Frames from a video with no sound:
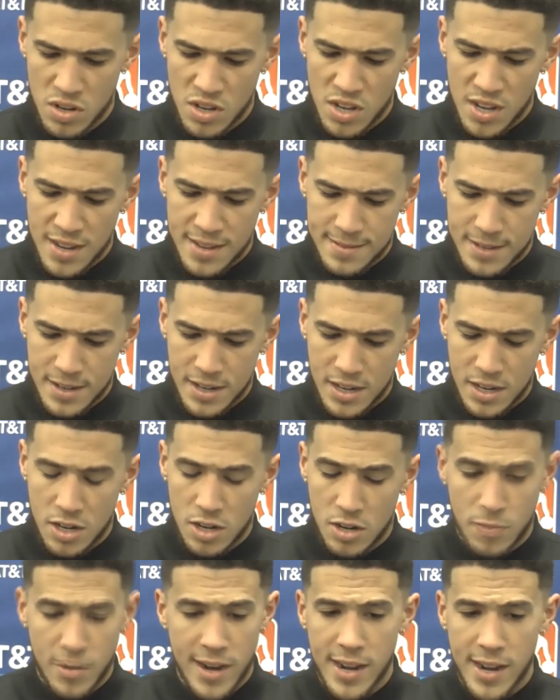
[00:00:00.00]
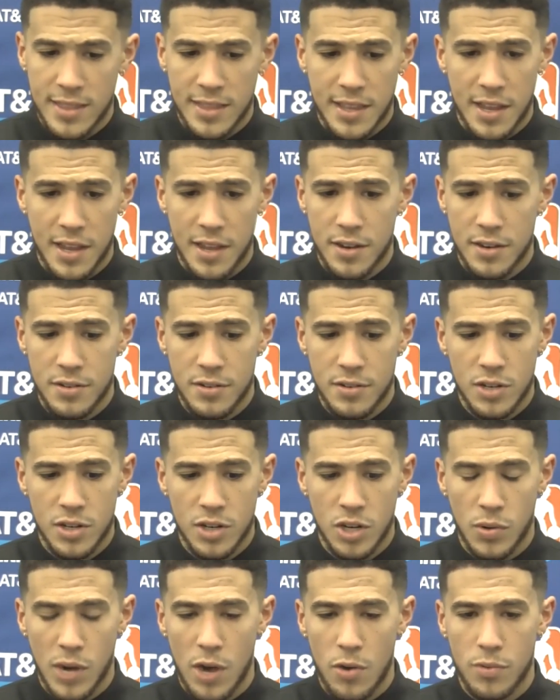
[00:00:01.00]
Um, right at the end, you know,
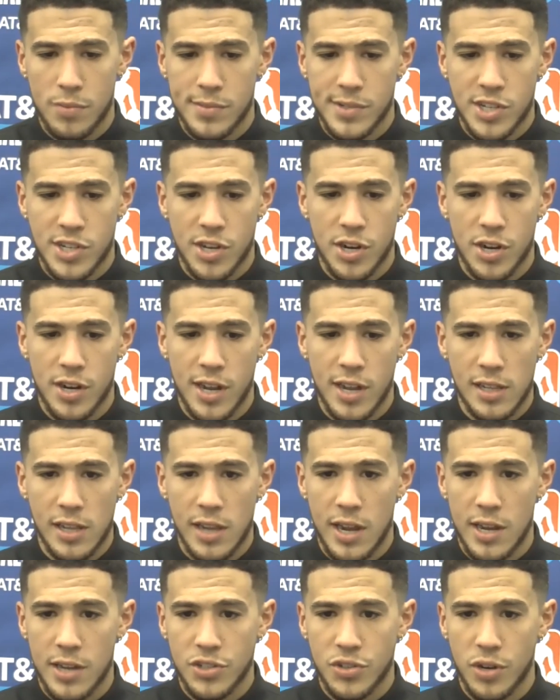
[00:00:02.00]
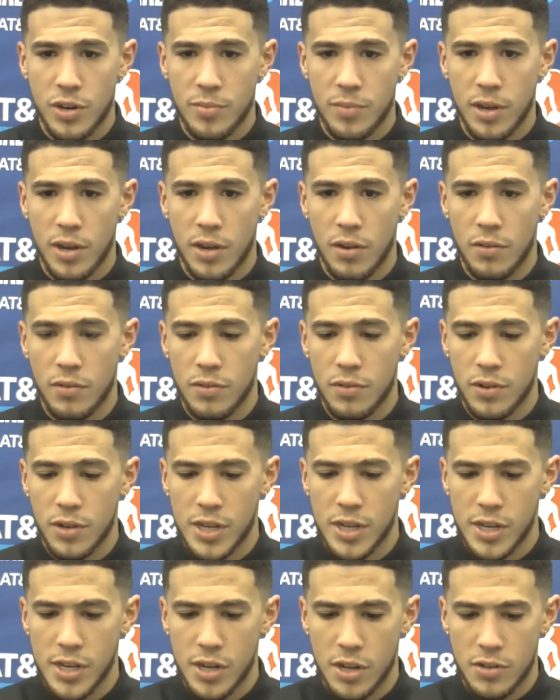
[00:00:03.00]
right when we secured that last rebound. You
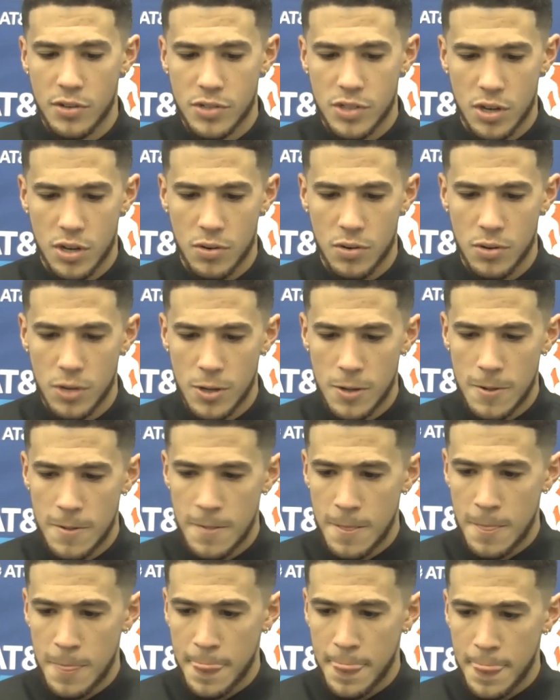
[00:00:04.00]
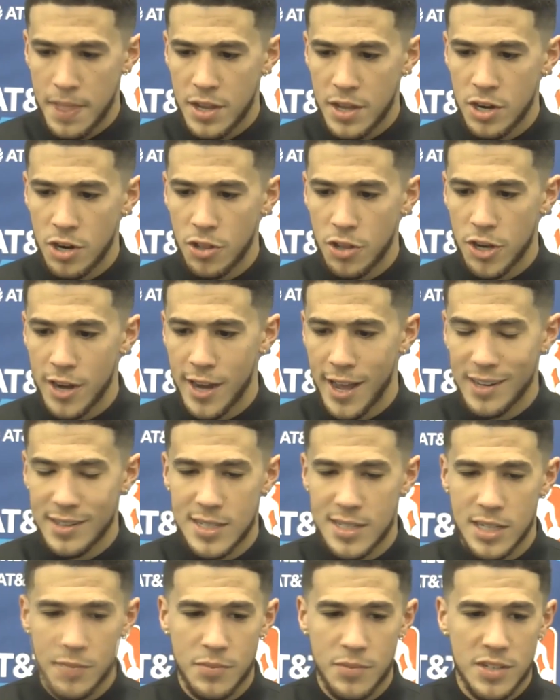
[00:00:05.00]
know, so, you know, they're not a
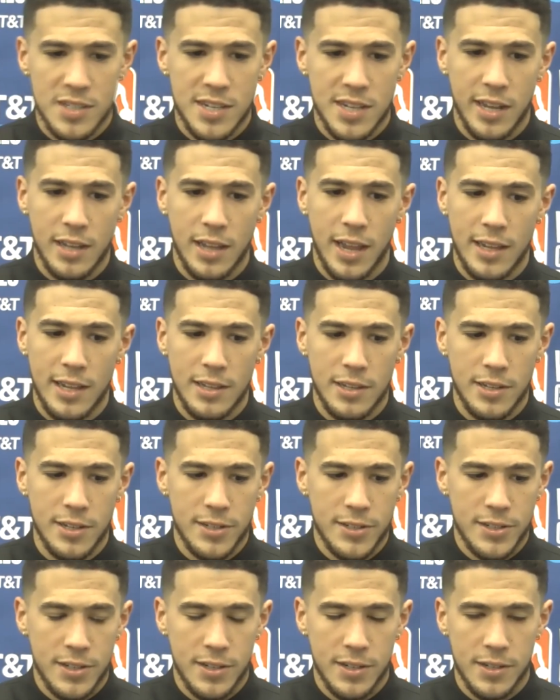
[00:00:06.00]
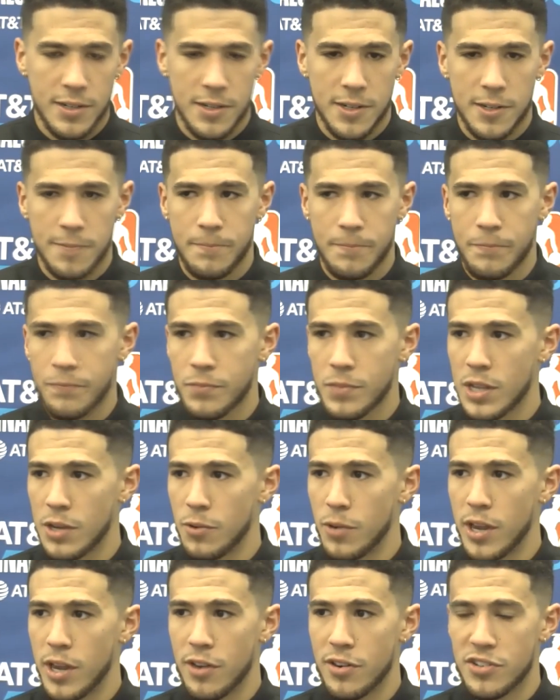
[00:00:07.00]
team to take lightly. Um, we
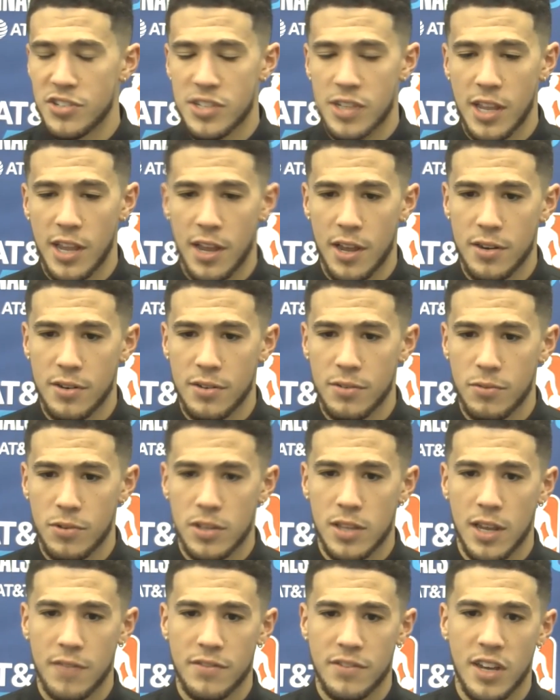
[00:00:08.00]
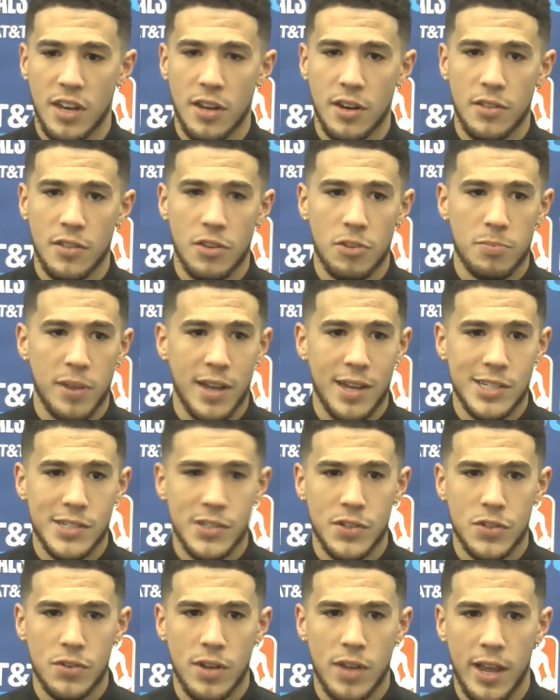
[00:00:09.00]
understand what they've done in their past
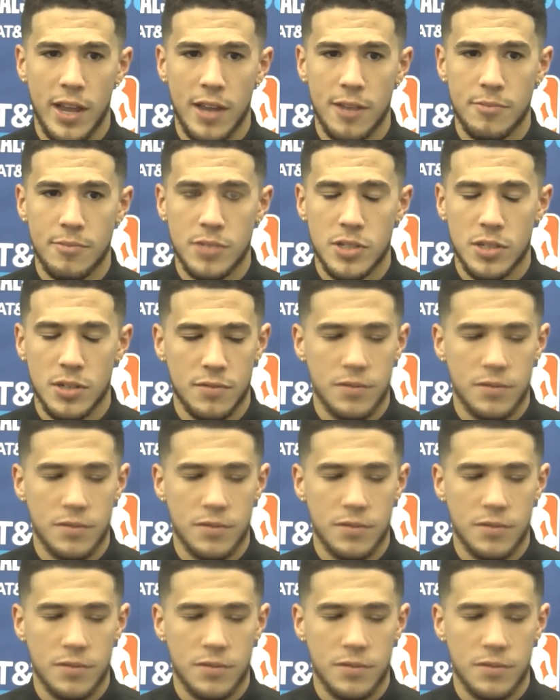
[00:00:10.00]
few games of